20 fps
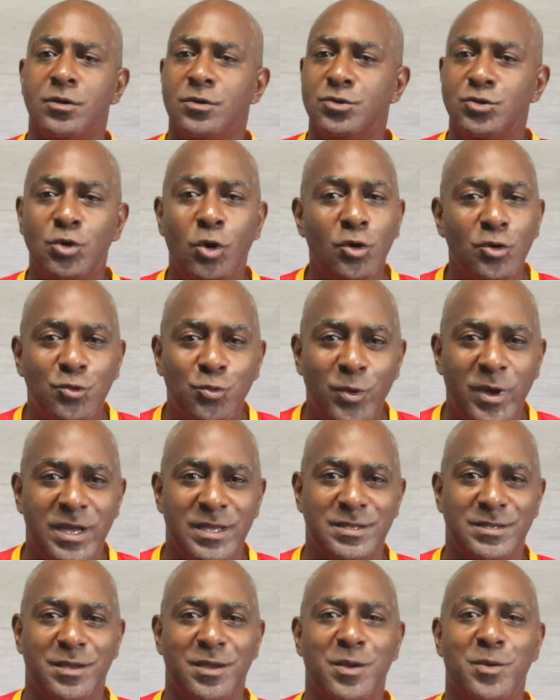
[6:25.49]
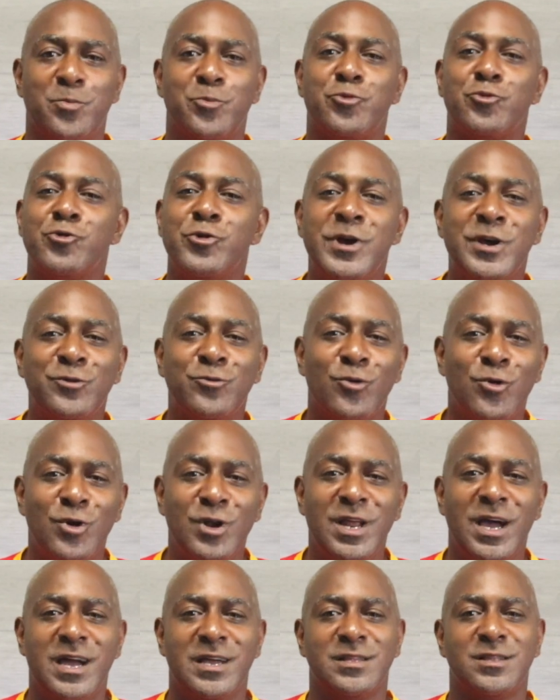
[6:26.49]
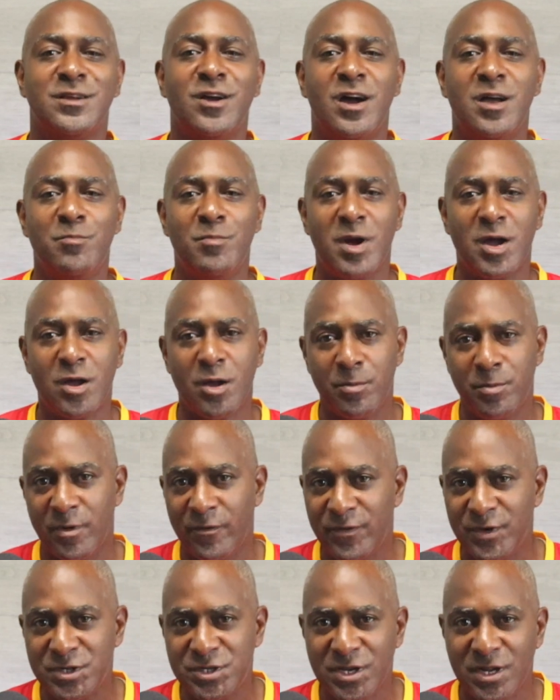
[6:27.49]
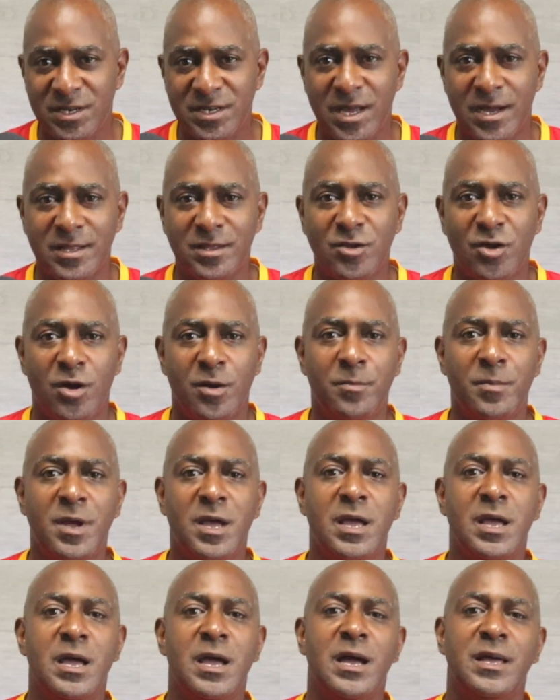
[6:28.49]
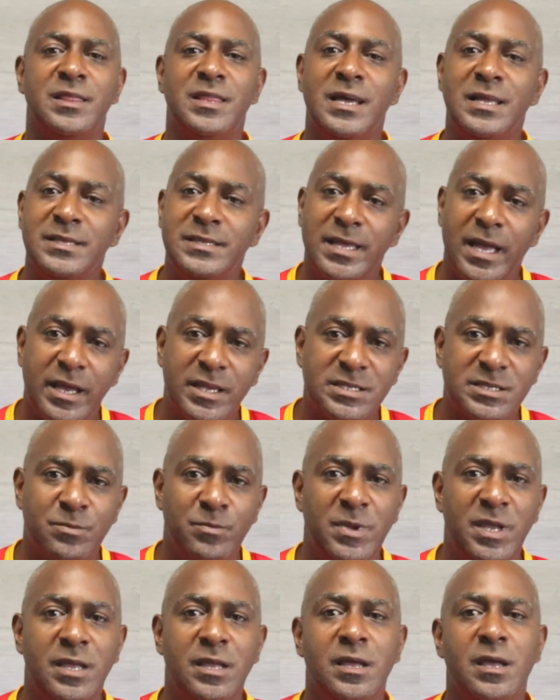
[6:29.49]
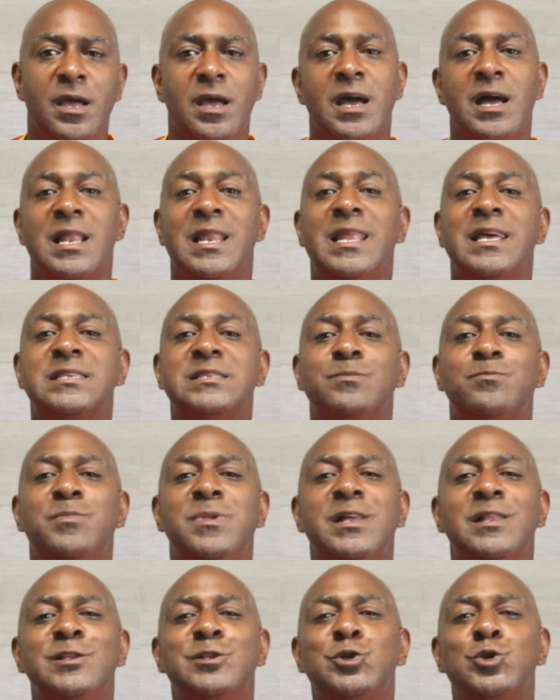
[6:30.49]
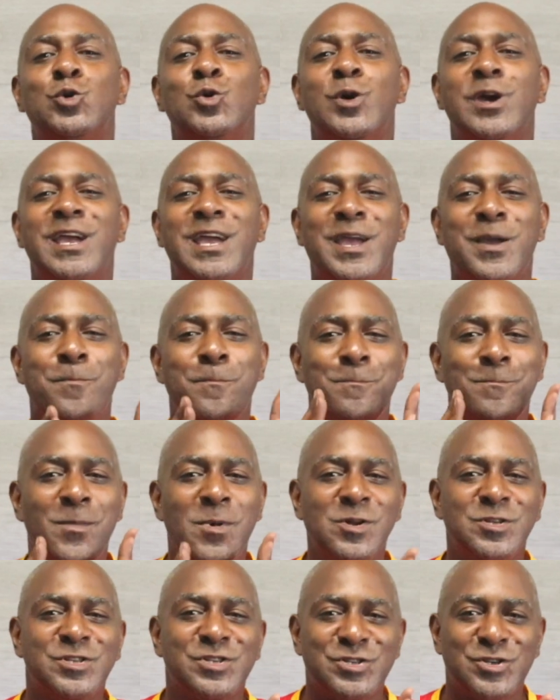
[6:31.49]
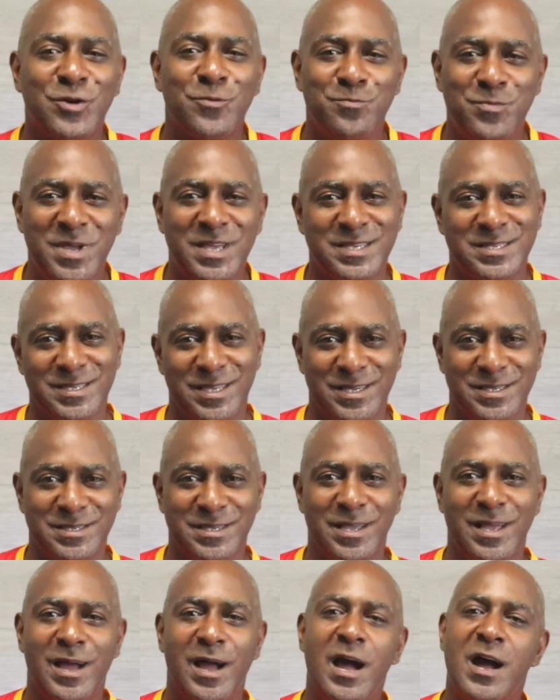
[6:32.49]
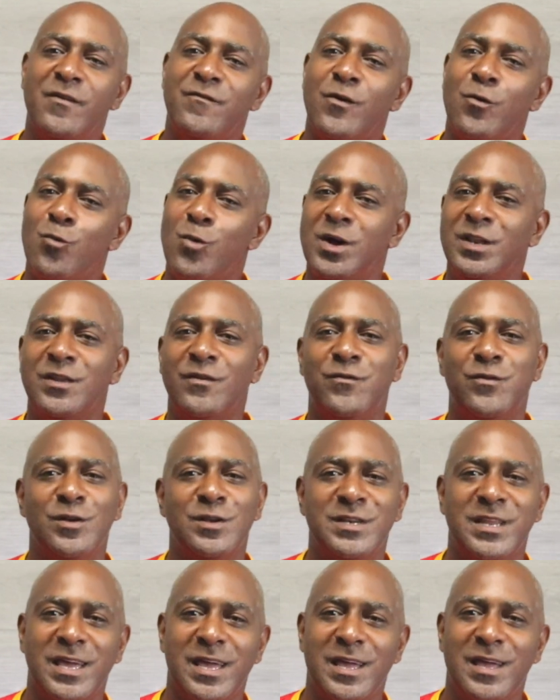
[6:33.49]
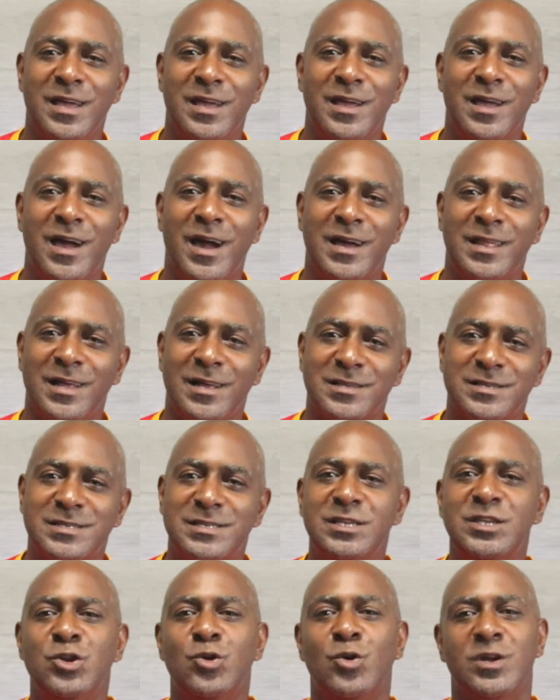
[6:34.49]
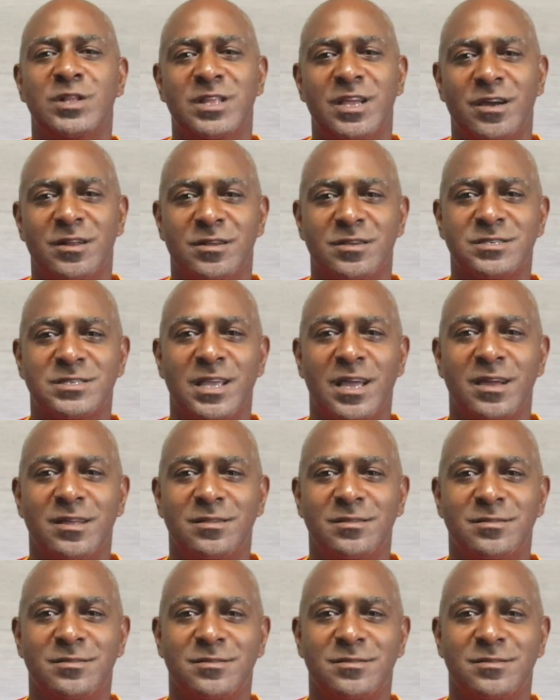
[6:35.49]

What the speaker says: Don't wait. Pre-enroll at gotbackupofficial.com. Then text me. Let's build you a monster business. Have a wonderful day, and I'll see you on the other side.